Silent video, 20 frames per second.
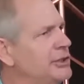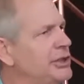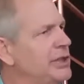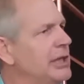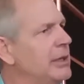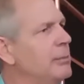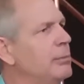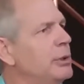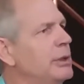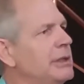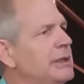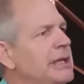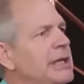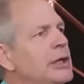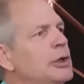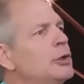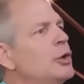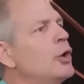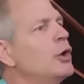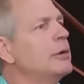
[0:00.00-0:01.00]
she completely
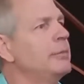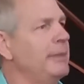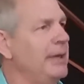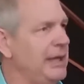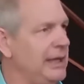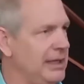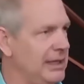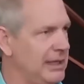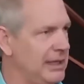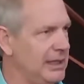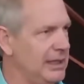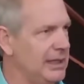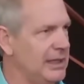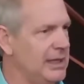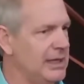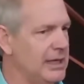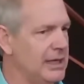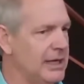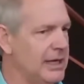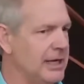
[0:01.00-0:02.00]
ignored me,
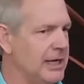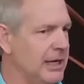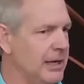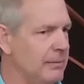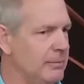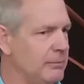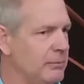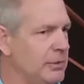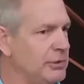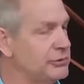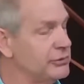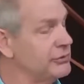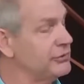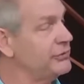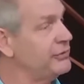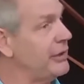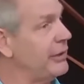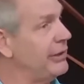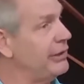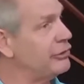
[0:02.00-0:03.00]
which
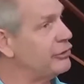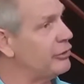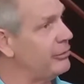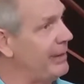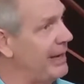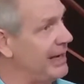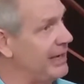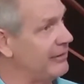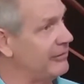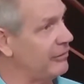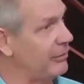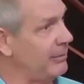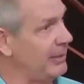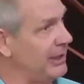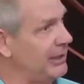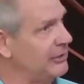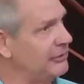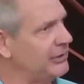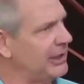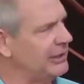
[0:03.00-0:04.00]
was very traumatic for me
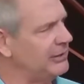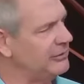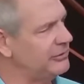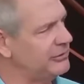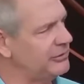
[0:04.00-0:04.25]
because I